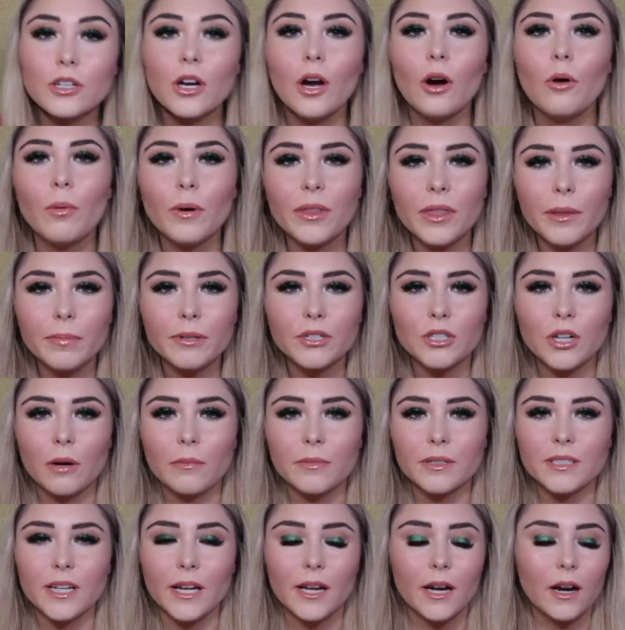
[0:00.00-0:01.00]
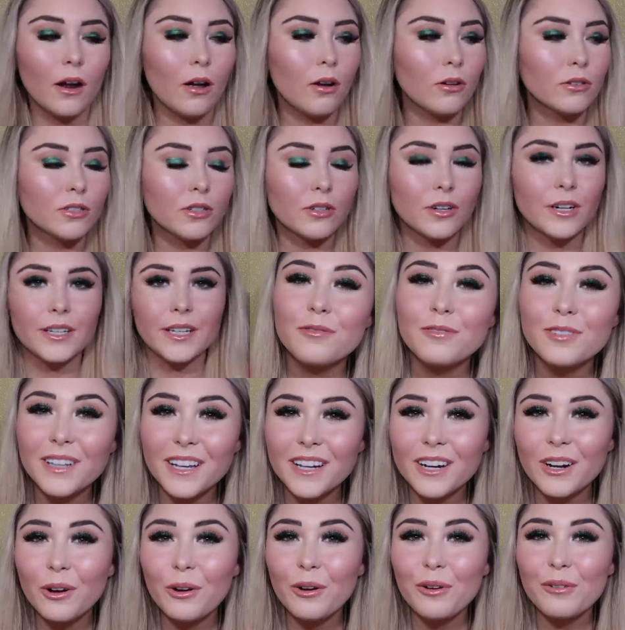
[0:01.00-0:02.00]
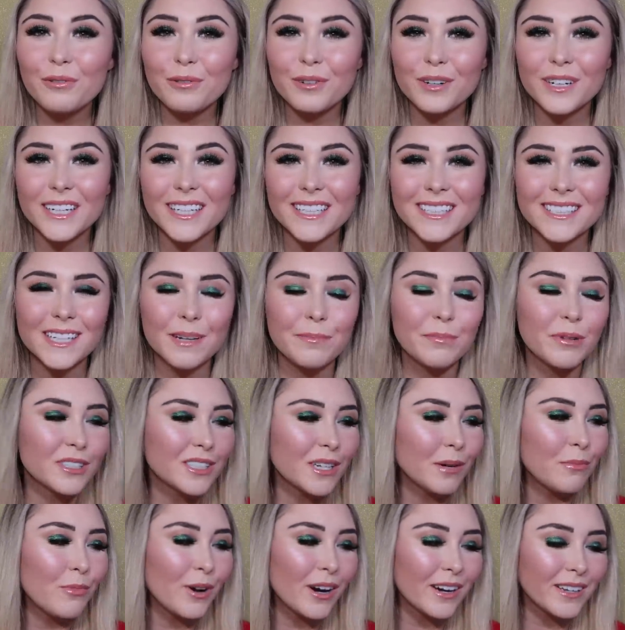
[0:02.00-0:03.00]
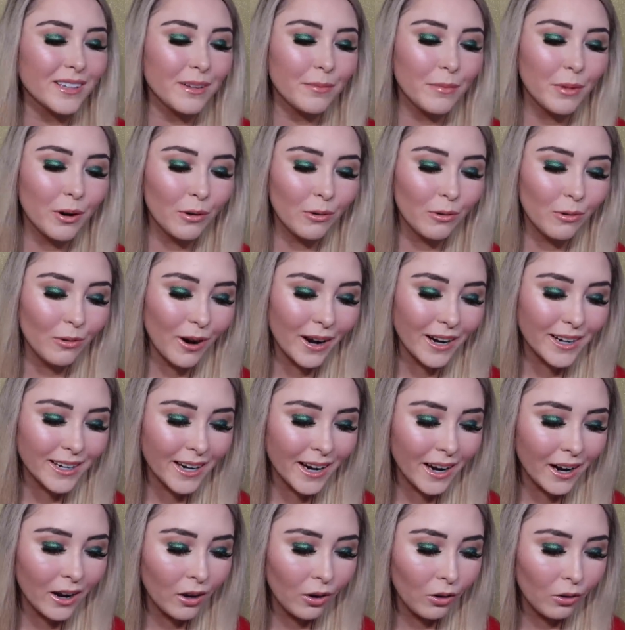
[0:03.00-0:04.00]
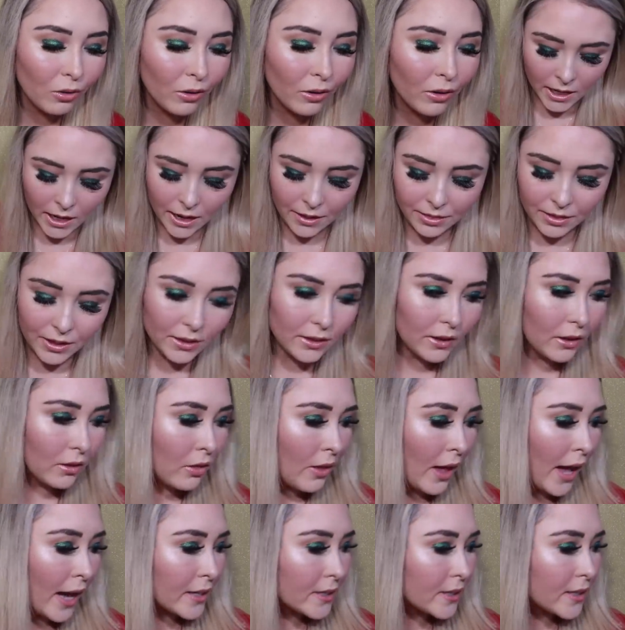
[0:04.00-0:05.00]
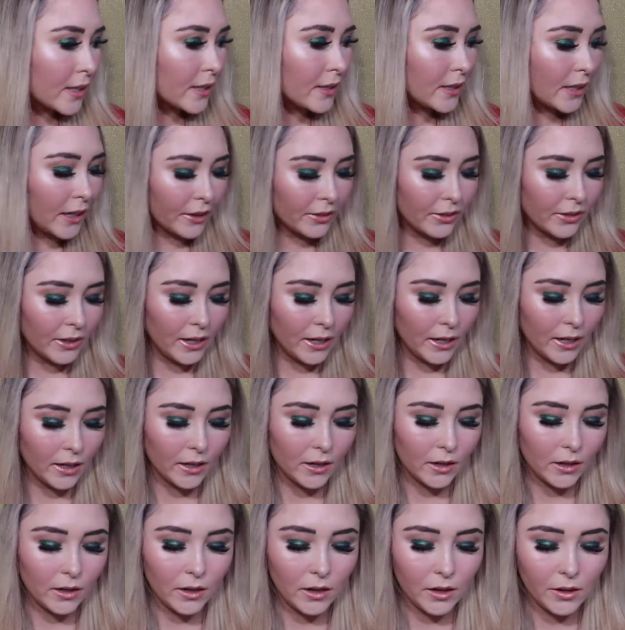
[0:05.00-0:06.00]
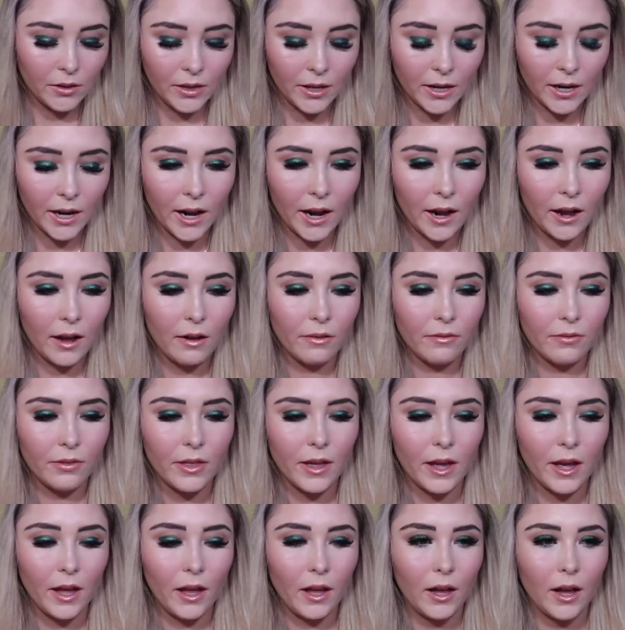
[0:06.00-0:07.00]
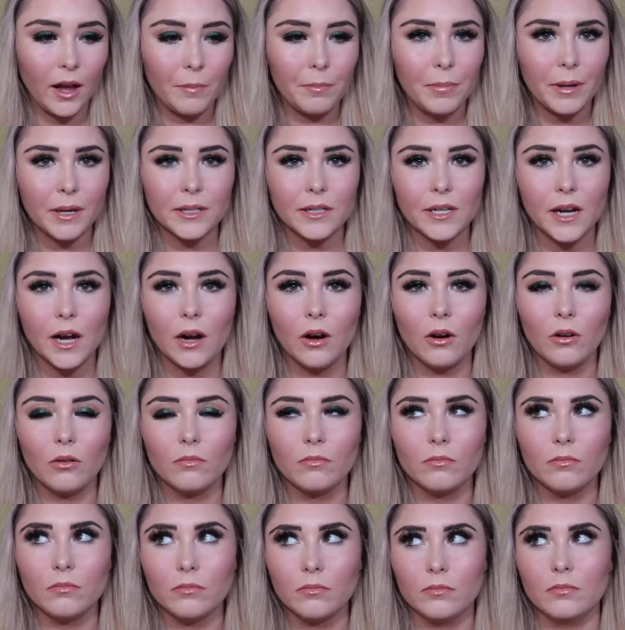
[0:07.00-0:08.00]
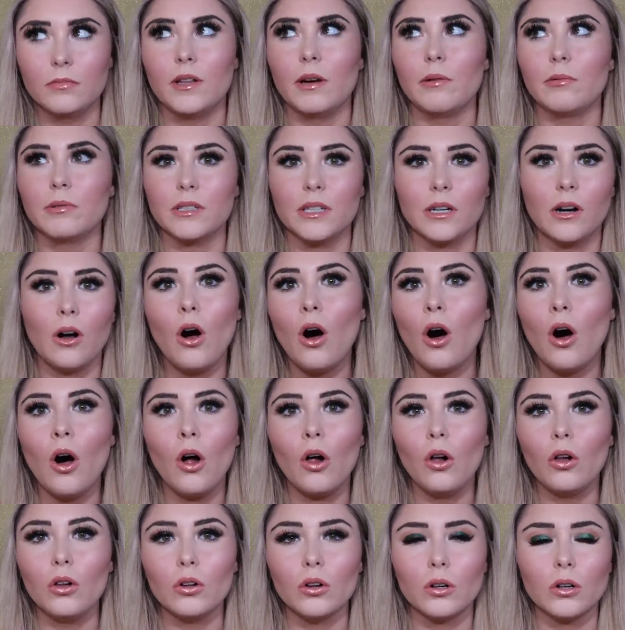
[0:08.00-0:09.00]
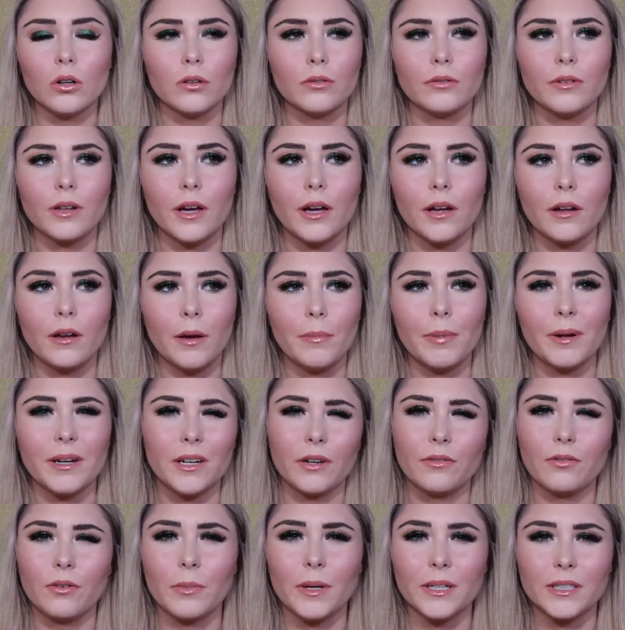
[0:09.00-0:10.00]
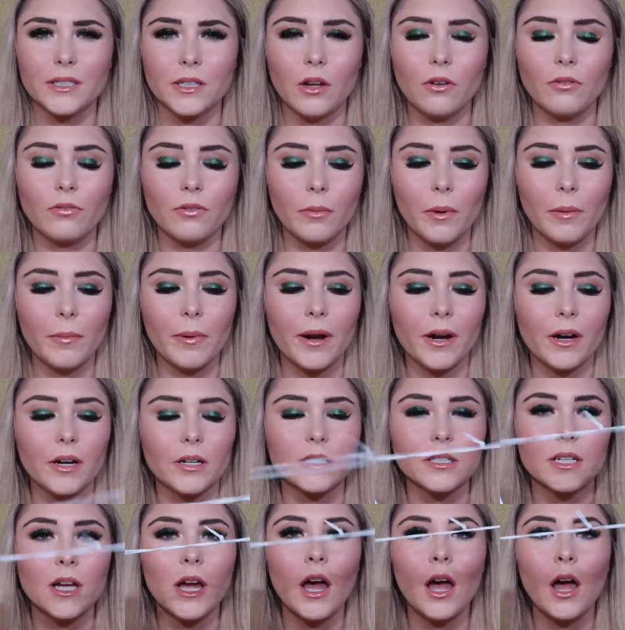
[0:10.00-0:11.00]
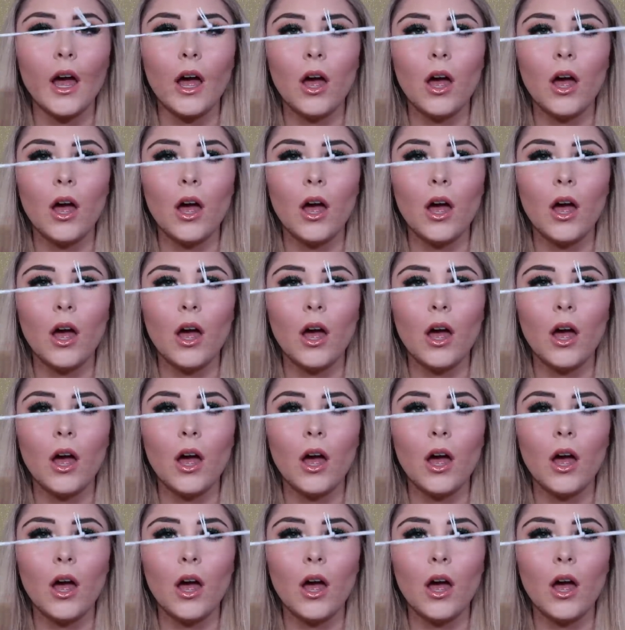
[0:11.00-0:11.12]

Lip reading: So with the pajama set, I also got little free slippers. I'm wearing them right now. And then the last thing that I think that I have that I picked out that was in a haul, or that I picked out for myself, for my parents,